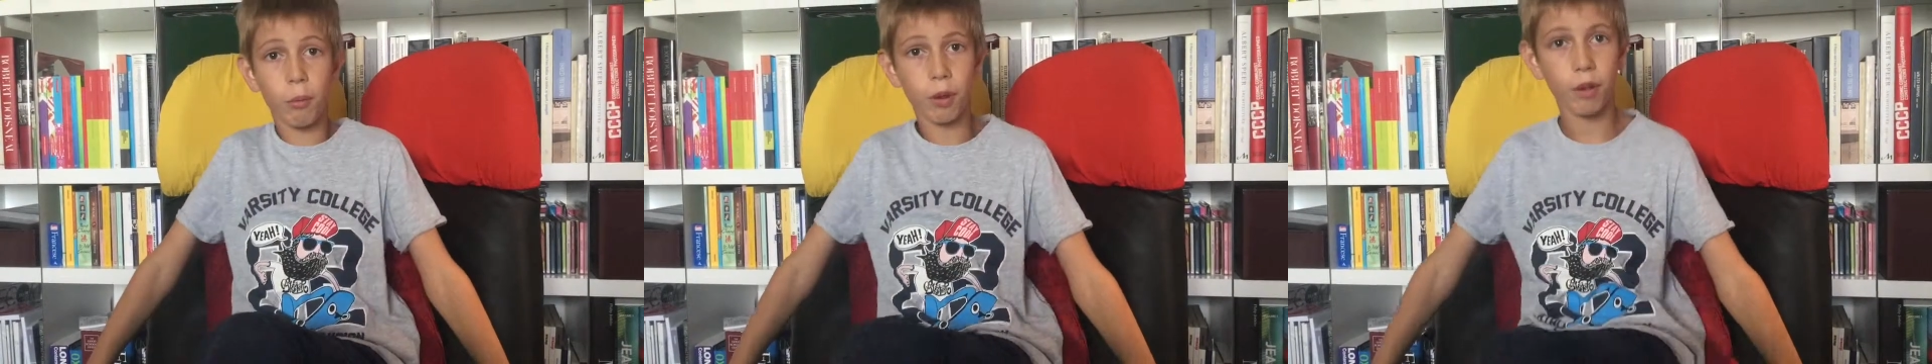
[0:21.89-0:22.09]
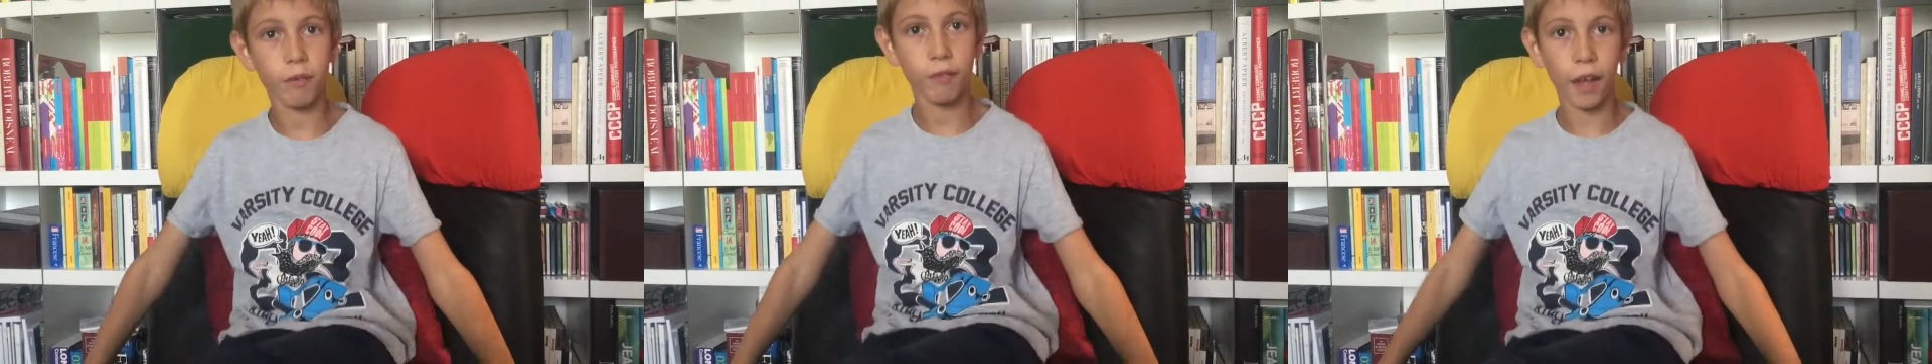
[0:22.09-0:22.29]

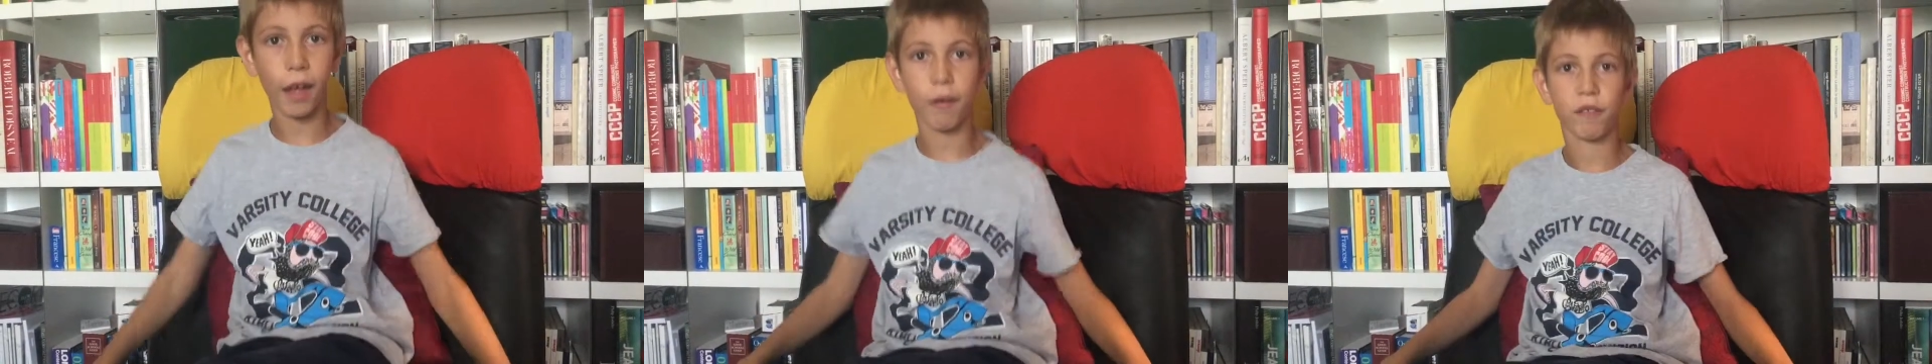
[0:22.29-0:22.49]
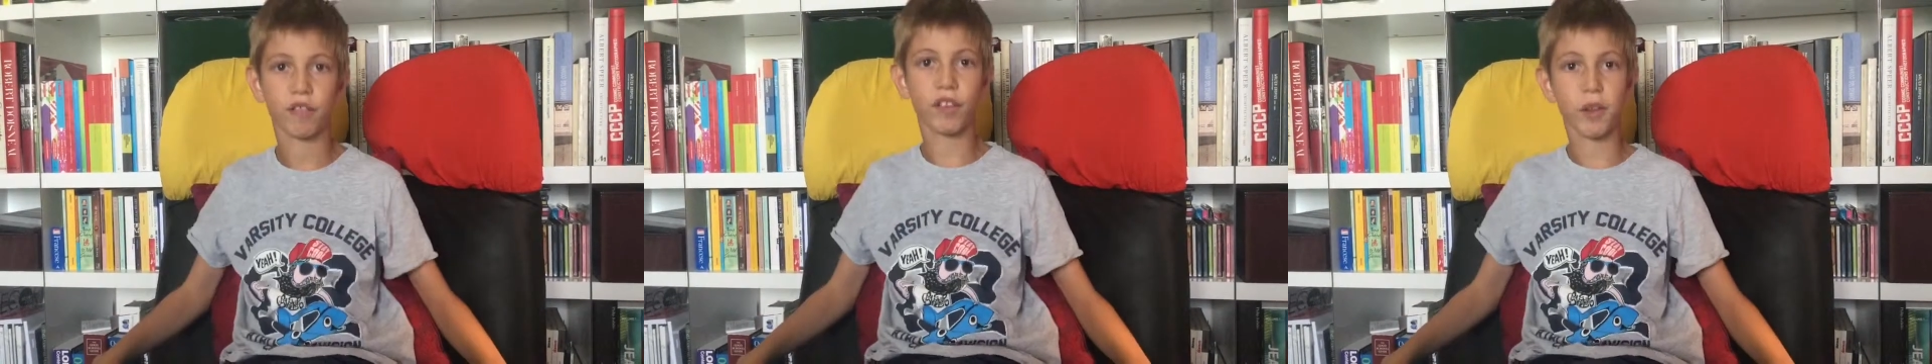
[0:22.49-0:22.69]
with
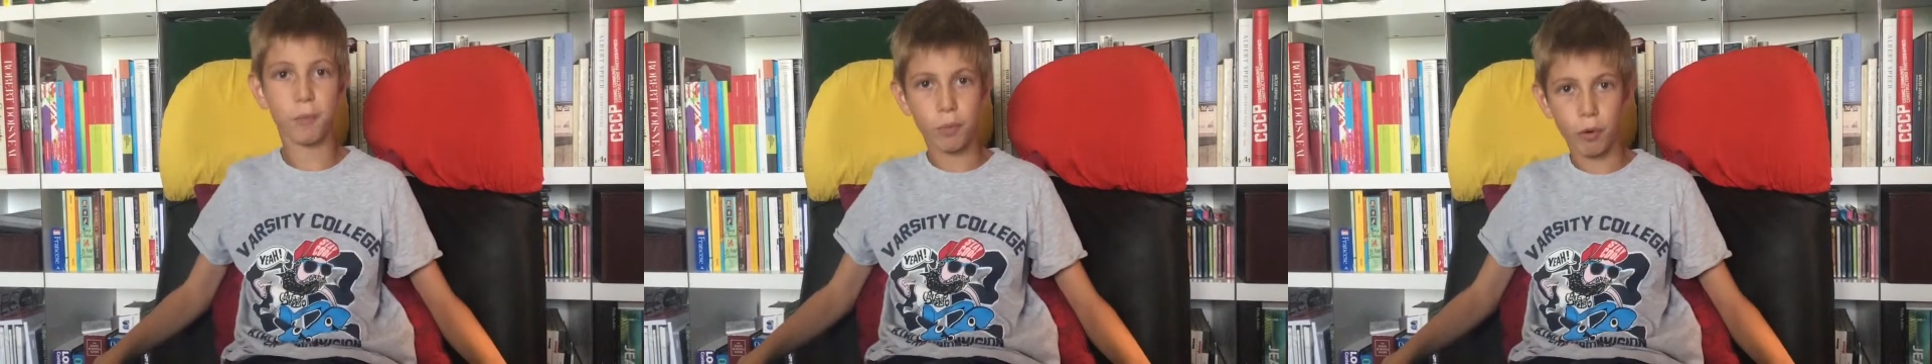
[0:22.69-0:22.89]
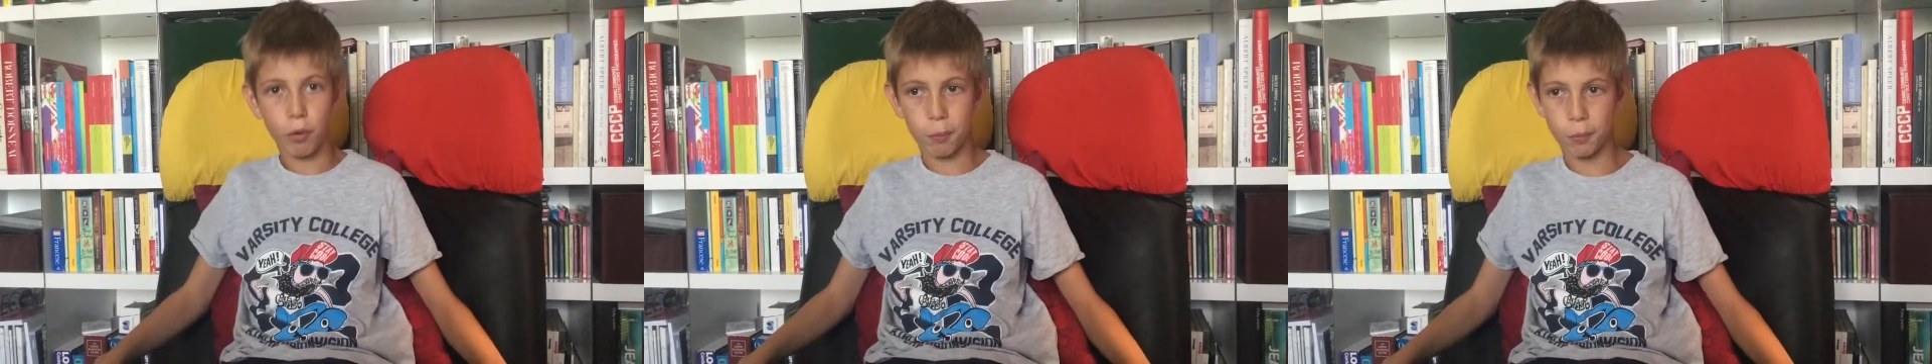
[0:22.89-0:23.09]

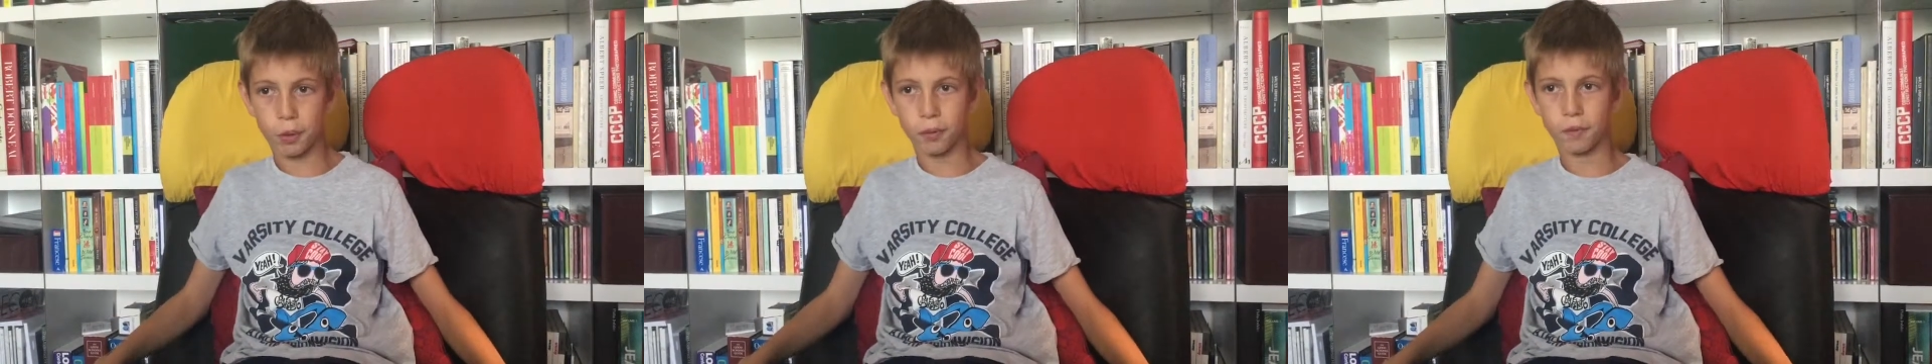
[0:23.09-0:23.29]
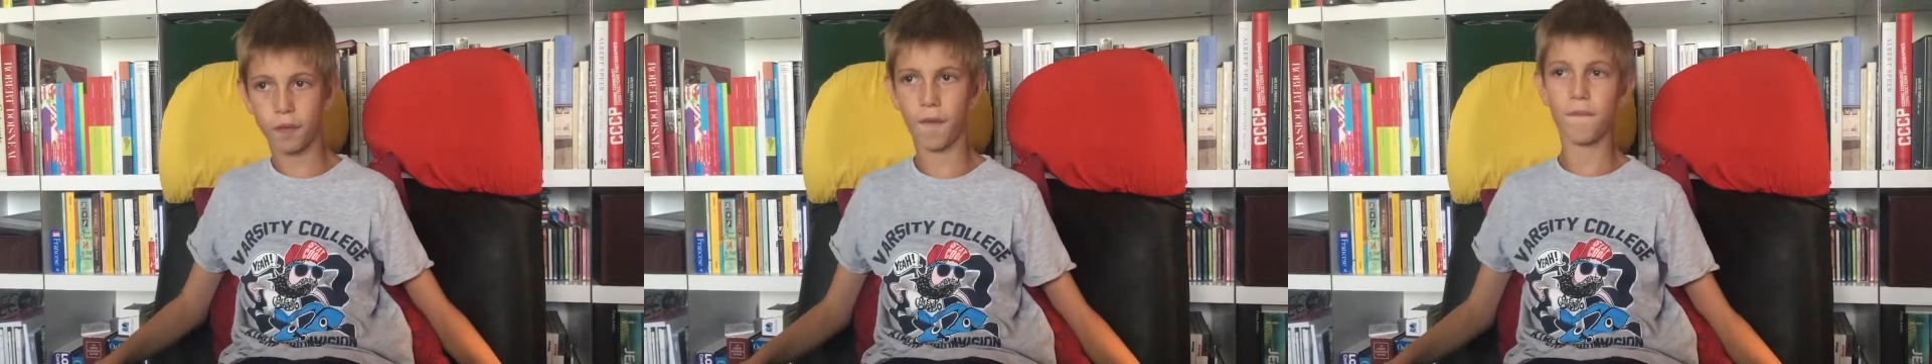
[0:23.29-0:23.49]
AFC
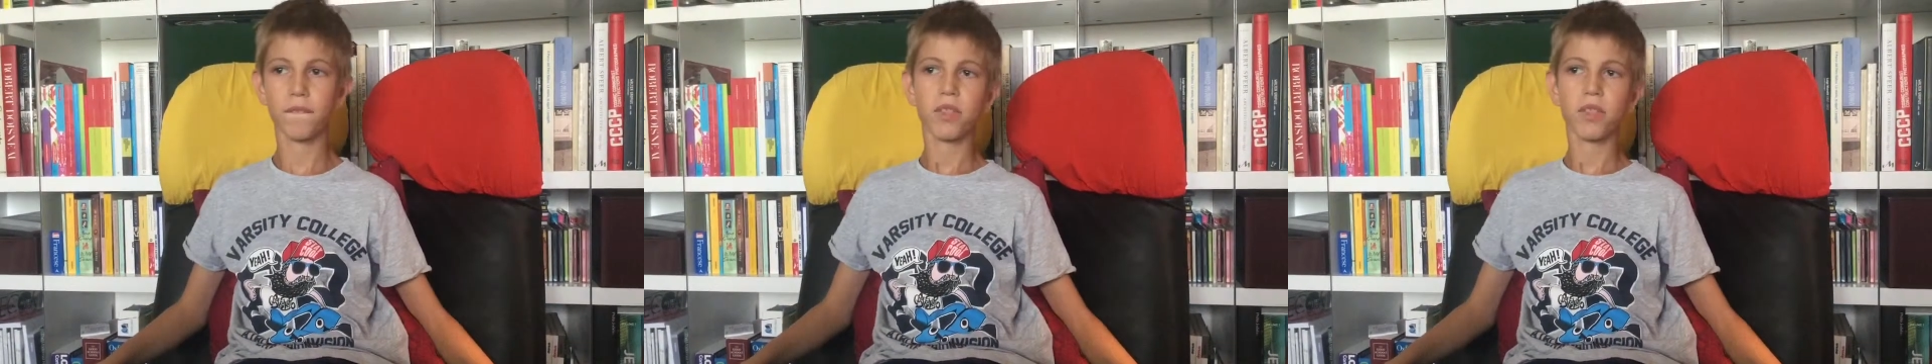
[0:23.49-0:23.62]
Bournemouth.